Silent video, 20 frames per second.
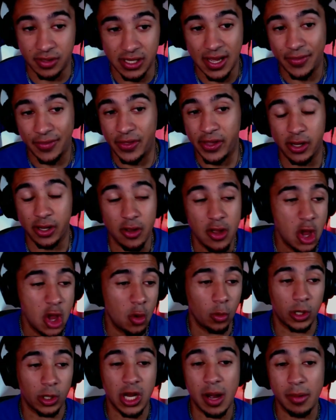I think we're
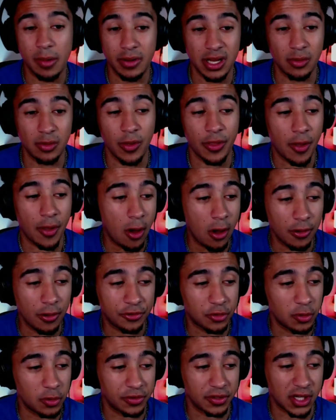coming in with all
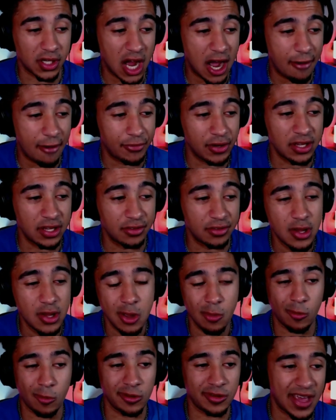sorts of confidence,
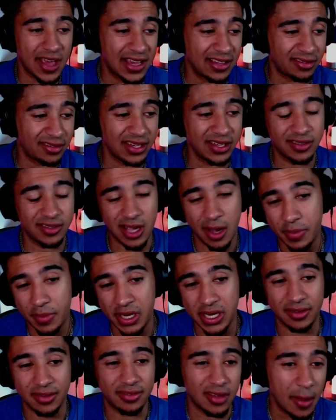whereas SC's coming in
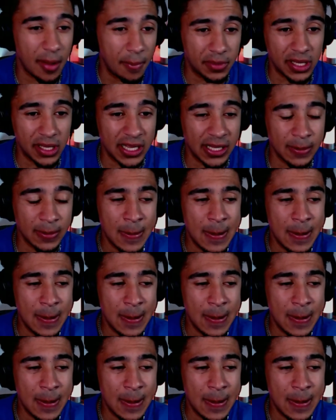stumbling.